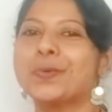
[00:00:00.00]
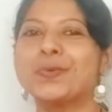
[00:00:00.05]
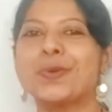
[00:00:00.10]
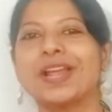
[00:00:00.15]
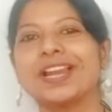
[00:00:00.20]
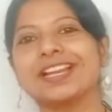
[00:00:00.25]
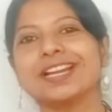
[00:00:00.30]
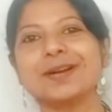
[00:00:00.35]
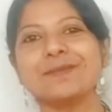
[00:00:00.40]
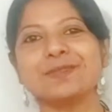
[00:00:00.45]

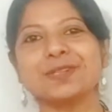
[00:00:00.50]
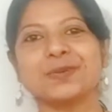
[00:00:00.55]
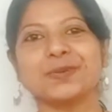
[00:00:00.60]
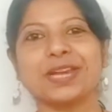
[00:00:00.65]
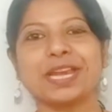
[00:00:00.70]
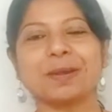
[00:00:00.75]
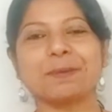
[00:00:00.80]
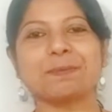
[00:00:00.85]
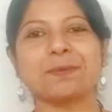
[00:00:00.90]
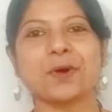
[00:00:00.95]
Welcome
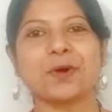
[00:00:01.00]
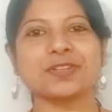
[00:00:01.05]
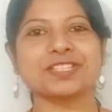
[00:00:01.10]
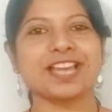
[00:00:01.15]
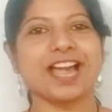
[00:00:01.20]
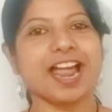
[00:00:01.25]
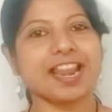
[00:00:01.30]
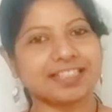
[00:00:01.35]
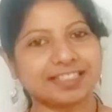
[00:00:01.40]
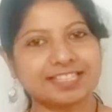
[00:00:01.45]
to
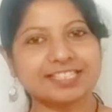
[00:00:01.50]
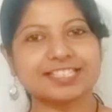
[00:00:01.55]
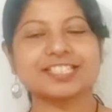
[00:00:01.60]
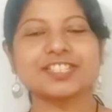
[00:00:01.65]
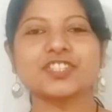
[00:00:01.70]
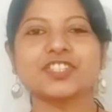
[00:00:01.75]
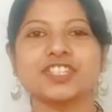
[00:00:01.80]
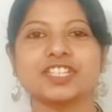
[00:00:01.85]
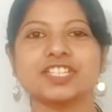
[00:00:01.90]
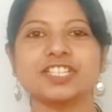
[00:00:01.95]
InPot, and
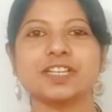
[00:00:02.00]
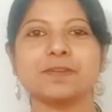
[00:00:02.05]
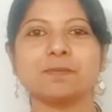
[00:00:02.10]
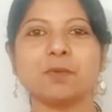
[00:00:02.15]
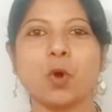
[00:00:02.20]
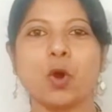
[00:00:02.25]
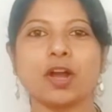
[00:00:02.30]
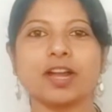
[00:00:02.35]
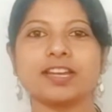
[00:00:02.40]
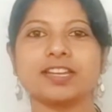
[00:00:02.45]
this is
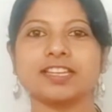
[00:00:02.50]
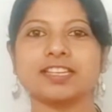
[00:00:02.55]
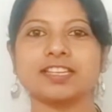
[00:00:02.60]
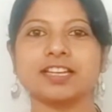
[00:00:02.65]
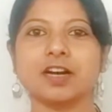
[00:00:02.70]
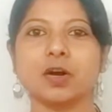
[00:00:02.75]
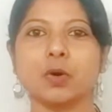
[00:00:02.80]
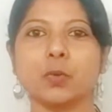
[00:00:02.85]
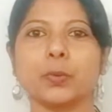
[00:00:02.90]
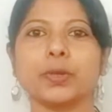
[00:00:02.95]
Shiji Mohan
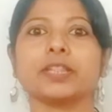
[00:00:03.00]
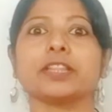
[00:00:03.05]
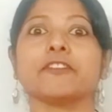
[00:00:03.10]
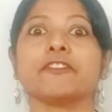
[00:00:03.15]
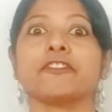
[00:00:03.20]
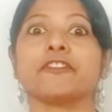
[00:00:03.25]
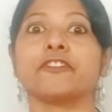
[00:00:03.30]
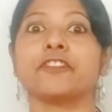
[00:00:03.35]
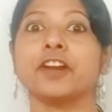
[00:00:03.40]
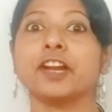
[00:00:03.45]
here with
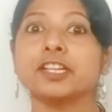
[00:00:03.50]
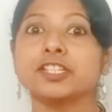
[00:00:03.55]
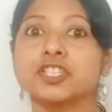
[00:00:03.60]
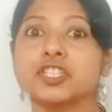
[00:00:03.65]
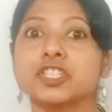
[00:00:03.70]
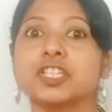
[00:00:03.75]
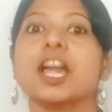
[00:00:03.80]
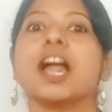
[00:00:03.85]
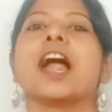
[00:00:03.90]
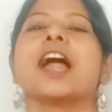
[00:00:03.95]
a
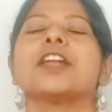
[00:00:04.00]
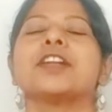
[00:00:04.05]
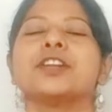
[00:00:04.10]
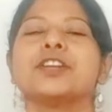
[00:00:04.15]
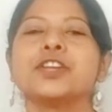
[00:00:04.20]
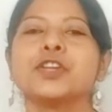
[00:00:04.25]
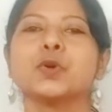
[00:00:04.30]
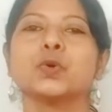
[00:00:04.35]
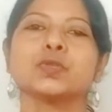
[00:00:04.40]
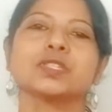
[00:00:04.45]
fresh
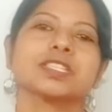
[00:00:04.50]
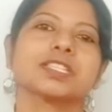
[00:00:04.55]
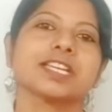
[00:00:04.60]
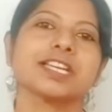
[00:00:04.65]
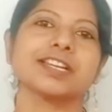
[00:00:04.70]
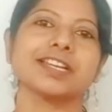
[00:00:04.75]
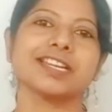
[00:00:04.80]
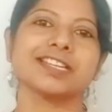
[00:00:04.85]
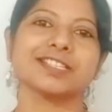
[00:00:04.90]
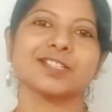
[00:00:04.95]
and new
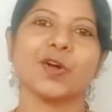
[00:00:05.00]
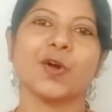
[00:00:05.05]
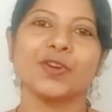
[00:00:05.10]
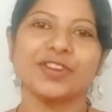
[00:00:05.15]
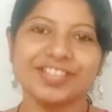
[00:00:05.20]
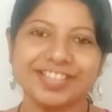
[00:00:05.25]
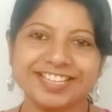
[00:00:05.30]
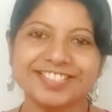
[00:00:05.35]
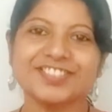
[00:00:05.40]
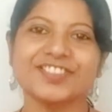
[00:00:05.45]
series
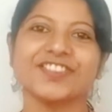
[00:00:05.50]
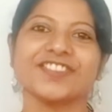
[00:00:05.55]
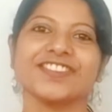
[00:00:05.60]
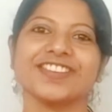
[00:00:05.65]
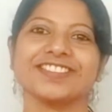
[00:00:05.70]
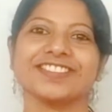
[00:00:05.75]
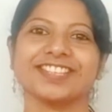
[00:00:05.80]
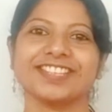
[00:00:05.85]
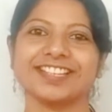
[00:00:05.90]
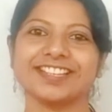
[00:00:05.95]
on
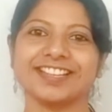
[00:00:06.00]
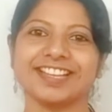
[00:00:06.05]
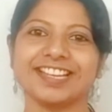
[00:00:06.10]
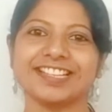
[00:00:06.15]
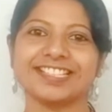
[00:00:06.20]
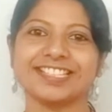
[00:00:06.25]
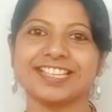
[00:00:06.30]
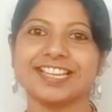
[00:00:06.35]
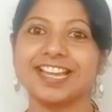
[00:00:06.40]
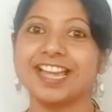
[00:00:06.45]
literary
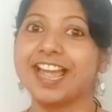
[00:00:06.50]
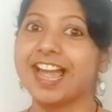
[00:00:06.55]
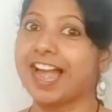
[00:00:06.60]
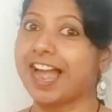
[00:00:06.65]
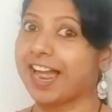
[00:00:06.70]
theories.